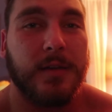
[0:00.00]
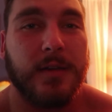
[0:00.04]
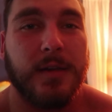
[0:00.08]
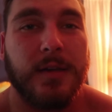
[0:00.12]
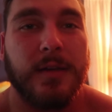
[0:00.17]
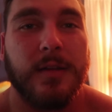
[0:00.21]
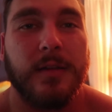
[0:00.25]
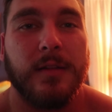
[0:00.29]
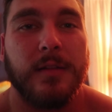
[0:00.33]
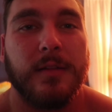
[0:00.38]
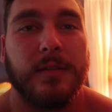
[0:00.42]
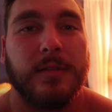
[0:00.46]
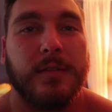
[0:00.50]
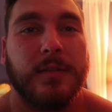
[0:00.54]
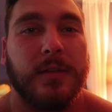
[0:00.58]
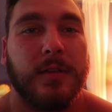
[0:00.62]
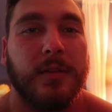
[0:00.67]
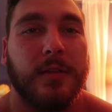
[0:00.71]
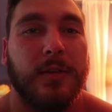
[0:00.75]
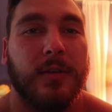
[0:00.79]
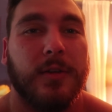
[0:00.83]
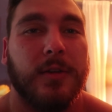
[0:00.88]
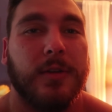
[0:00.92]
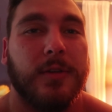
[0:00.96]
need to
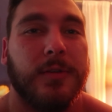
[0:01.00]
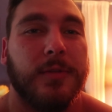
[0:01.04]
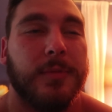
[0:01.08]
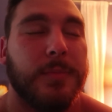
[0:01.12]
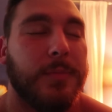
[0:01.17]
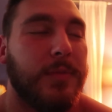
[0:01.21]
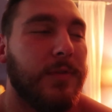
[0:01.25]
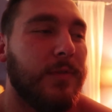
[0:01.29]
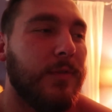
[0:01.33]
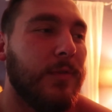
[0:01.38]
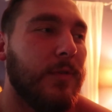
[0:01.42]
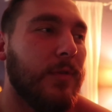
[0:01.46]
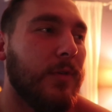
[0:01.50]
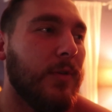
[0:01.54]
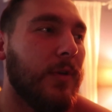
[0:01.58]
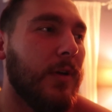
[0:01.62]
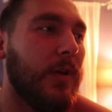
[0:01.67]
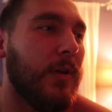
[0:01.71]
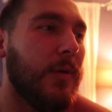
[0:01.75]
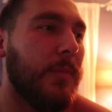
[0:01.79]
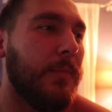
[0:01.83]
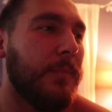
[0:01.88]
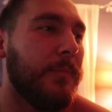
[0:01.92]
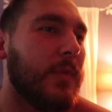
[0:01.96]
learn
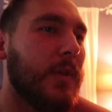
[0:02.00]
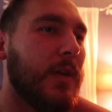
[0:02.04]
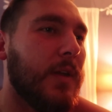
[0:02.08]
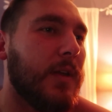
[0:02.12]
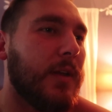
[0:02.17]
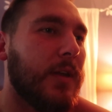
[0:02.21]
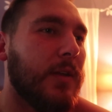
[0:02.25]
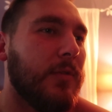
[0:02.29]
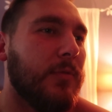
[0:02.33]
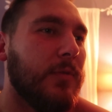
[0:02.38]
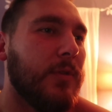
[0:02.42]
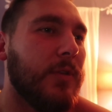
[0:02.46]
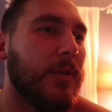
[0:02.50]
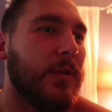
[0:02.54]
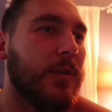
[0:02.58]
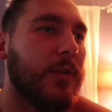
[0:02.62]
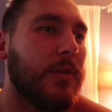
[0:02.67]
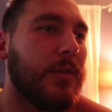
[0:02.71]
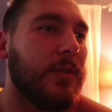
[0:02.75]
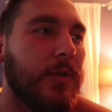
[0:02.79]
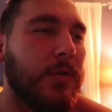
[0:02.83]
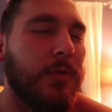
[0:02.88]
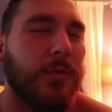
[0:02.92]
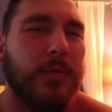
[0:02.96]
before I can really
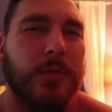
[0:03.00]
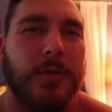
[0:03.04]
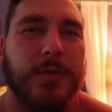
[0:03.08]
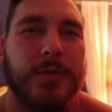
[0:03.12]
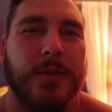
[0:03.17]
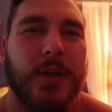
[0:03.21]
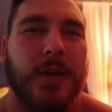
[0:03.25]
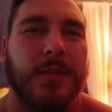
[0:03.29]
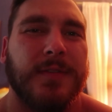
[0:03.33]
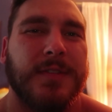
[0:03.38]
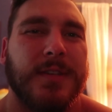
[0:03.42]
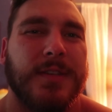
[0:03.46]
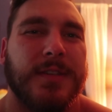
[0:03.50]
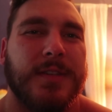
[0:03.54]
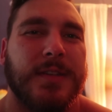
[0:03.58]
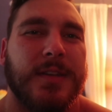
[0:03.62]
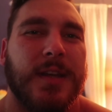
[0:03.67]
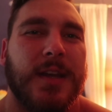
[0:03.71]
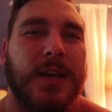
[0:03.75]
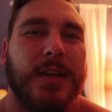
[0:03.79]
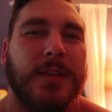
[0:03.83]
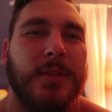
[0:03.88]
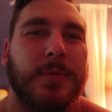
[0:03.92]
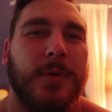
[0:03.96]
go through this off-season
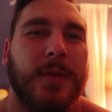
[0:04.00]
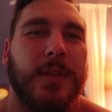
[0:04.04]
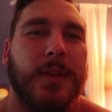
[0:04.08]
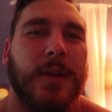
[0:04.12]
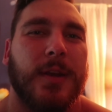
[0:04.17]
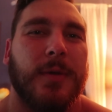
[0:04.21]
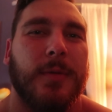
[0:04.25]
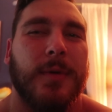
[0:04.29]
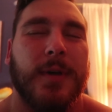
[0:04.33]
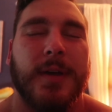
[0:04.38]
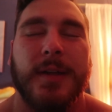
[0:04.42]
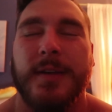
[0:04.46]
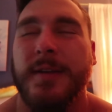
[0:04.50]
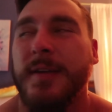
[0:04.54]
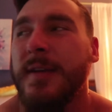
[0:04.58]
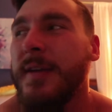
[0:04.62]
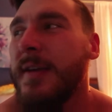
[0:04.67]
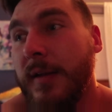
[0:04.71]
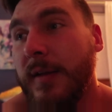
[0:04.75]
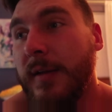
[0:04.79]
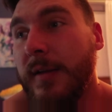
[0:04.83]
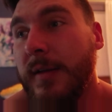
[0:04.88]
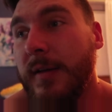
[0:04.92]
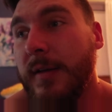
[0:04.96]
diet the way that I want.
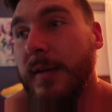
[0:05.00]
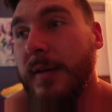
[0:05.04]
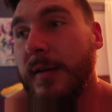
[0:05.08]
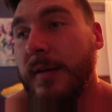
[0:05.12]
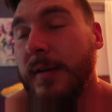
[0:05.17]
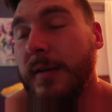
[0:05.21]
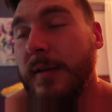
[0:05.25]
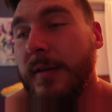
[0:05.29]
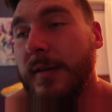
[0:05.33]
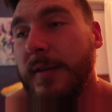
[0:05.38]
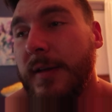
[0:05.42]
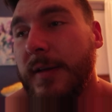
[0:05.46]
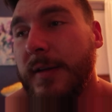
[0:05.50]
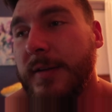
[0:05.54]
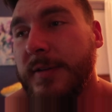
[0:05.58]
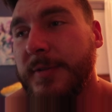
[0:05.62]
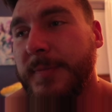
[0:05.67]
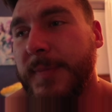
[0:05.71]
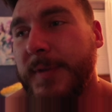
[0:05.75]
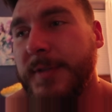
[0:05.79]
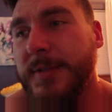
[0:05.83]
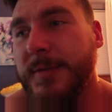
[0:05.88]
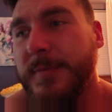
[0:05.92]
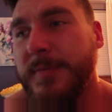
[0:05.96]
And yeah,
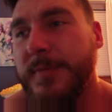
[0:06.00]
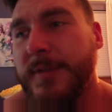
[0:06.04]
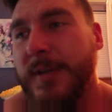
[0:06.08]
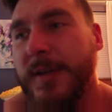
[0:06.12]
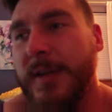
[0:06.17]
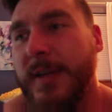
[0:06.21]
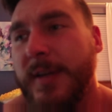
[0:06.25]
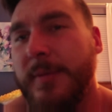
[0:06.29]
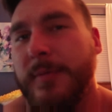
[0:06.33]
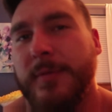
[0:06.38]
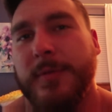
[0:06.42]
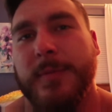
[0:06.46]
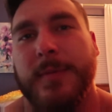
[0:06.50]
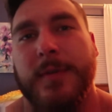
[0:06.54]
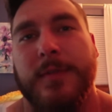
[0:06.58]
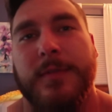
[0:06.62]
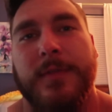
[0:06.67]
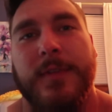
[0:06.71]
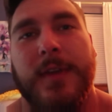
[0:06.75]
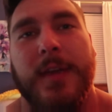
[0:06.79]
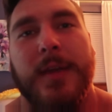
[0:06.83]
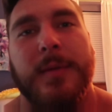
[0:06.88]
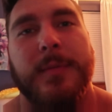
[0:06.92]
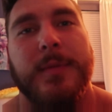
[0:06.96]
spent some time with my
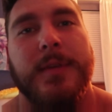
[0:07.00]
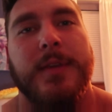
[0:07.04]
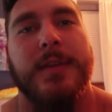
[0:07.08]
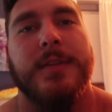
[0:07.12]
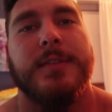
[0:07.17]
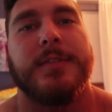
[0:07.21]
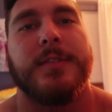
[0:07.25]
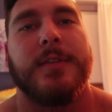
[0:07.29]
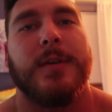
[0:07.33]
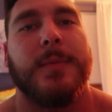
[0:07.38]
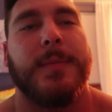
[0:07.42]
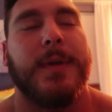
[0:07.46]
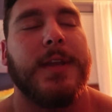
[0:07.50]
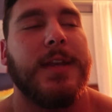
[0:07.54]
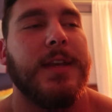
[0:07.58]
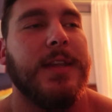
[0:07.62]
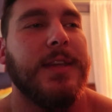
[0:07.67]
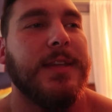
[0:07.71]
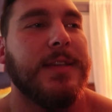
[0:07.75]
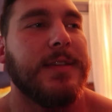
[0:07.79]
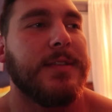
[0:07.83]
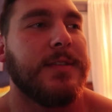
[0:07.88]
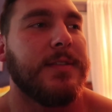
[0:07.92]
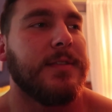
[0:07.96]
family, saw my
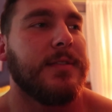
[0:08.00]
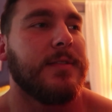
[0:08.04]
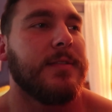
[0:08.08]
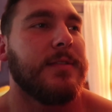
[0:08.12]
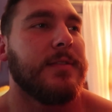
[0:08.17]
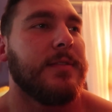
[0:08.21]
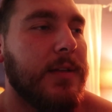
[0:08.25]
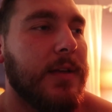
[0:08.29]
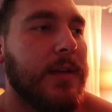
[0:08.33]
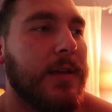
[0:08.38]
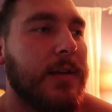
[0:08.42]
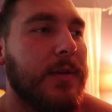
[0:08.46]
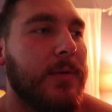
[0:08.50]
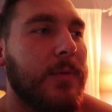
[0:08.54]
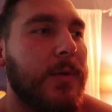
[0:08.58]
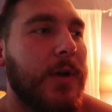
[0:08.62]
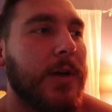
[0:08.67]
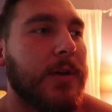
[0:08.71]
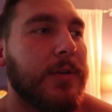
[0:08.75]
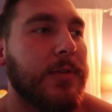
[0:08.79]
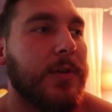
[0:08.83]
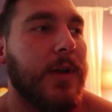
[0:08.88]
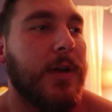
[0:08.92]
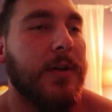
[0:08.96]
niece. Yeah,
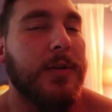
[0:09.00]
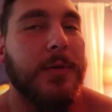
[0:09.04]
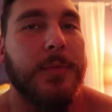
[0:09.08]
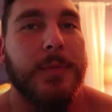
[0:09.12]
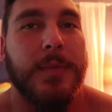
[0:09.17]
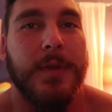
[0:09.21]
walked around a